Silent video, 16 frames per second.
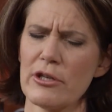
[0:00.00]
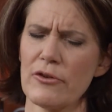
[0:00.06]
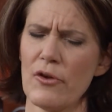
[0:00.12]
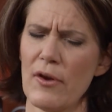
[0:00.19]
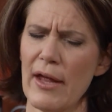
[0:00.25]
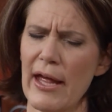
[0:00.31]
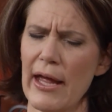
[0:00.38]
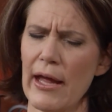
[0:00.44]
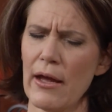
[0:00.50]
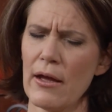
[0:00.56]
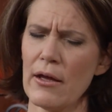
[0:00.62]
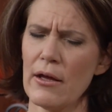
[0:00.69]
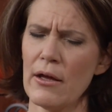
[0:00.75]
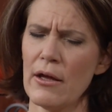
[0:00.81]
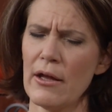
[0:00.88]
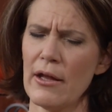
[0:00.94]
today
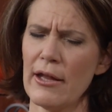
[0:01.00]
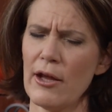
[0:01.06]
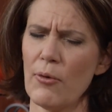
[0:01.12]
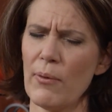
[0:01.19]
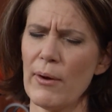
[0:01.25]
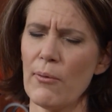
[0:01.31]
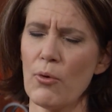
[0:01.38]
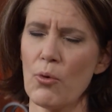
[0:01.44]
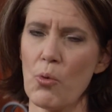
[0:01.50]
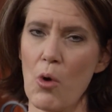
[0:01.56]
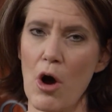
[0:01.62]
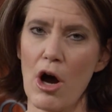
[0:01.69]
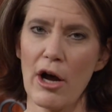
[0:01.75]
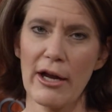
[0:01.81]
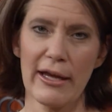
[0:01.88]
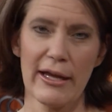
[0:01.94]
that we would
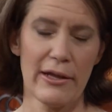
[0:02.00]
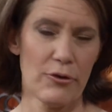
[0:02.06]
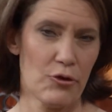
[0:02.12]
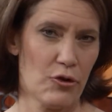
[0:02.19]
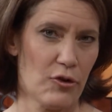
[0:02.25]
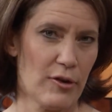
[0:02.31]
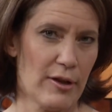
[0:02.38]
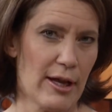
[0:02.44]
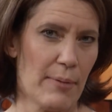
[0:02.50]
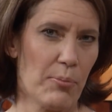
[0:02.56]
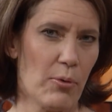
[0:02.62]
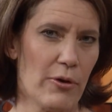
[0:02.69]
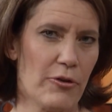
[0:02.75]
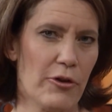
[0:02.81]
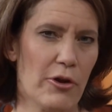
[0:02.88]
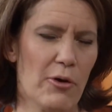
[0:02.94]
walk in step
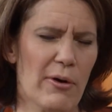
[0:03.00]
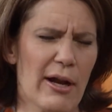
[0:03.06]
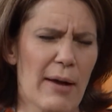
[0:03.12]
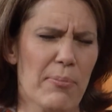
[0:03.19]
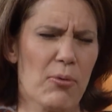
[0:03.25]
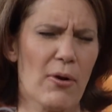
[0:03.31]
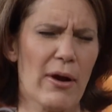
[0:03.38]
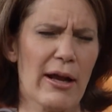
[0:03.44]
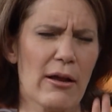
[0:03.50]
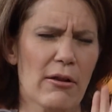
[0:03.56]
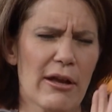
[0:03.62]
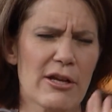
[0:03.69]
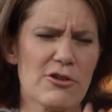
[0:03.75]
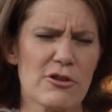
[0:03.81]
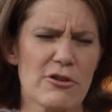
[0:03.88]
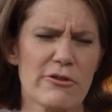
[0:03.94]
with you. And I pray
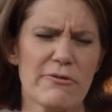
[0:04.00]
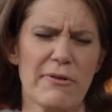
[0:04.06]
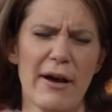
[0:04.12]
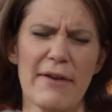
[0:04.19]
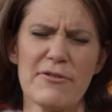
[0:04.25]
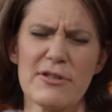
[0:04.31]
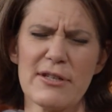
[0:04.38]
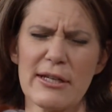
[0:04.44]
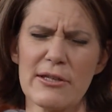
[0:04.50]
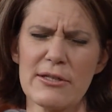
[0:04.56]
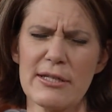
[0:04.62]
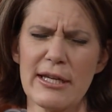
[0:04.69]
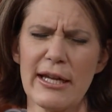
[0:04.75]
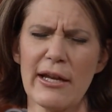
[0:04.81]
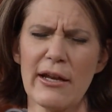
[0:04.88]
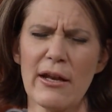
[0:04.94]
Galatians
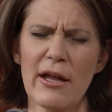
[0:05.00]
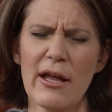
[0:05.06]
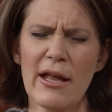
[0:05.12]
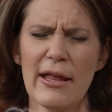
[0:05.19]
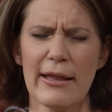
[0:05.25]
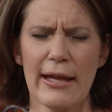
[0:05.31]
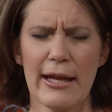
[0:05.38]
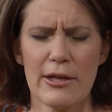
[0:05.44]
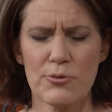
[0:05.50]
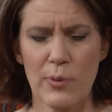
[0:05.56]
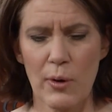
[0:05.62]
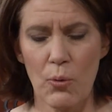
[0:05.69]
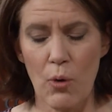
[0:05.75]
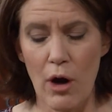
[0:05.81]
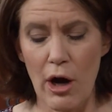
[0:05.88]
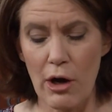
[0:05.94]
5:16, that as we
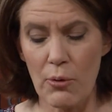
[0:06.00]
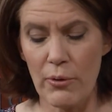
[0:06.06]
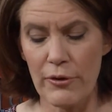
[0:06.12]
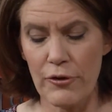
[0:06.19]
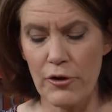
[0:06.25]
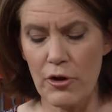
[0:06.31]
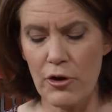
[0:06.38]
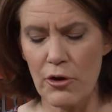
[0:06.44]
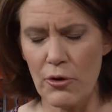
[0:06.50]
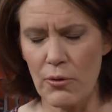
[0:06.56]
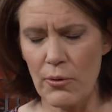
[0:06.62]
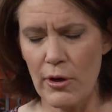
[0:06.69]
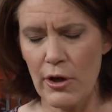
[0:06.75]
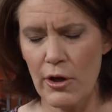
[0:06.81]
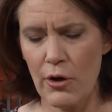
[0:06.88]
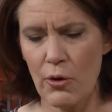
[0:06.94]
walk with you,
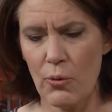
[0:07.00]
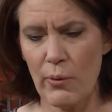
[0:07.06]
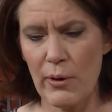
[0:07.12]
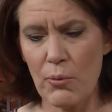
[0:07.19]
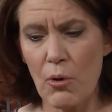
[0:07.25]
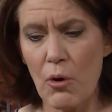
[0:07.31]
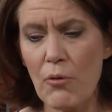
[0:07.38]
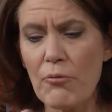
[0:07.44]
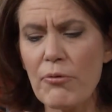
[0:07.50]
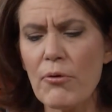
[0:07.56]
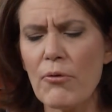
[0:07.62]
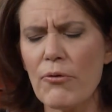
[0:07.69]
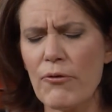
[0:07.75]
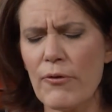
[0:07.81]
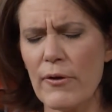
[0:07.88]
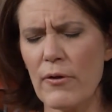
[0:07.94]
we won't
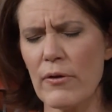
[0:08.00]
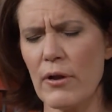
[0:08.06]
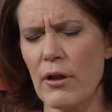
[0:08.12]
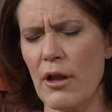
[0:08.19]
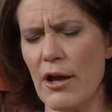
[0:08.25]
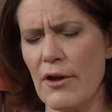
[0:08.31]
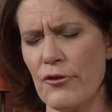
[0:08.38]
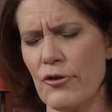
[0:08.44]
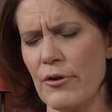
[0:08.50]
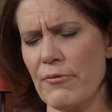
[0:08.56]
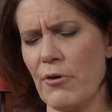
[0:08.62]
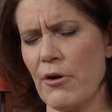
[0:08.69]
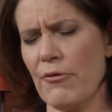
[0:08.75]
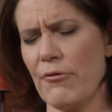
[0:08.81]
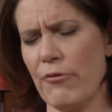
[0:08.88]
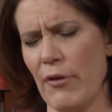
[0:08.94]
fulfill the lusts of
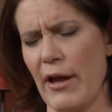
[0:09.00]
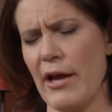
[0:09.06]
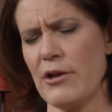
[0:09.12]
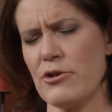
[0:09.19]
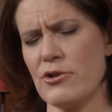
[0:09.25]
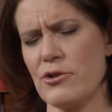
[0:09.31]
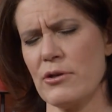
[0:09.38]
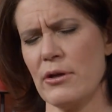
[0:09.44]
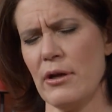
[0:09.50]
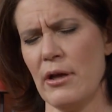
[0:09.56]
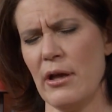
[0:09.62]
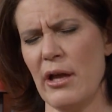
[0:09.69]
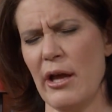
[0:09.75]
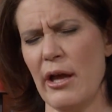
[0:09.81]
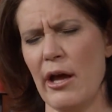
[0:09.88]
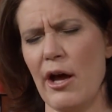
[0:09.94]
our flesh.
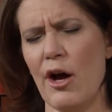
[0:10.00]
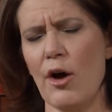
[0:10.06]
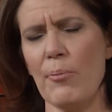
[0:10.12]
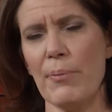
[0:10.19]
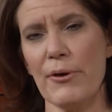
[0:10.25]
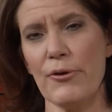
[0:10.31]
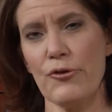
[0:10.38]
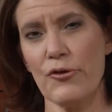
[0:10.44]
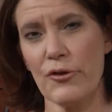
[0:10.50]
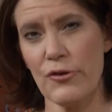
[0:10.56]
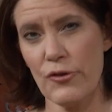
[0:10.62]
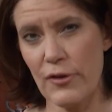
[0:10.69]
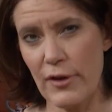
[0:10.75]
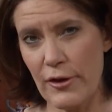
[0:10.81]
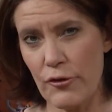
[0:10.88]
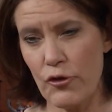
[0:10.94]
Help us to
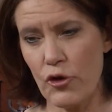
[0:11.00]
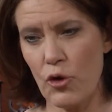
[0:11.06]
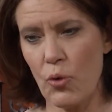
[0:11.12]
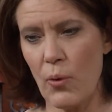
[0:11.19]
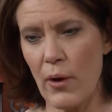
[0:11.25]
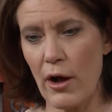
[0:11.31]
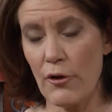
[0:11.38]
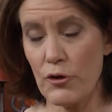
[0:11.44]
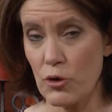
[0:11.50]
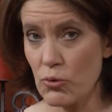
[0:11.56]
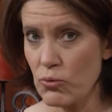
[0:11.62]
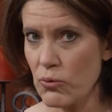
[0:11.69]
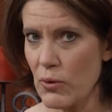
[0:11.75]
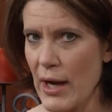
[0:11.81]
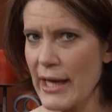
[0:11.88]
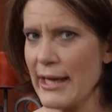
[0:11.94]
sense you well, to
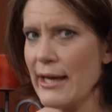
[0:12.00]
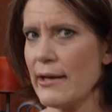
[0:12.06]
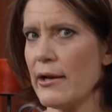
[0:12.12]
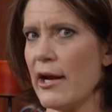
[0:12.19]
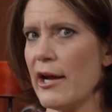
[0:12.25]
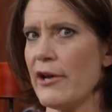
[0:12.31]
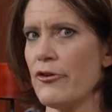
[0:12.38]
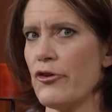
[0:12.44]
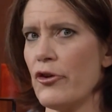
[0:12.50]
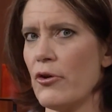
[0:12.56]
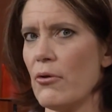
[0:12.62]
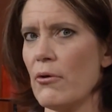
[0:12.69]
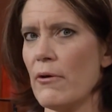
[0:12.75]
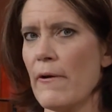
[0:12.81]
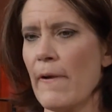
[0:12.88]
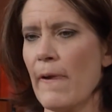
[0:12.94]
recognize you,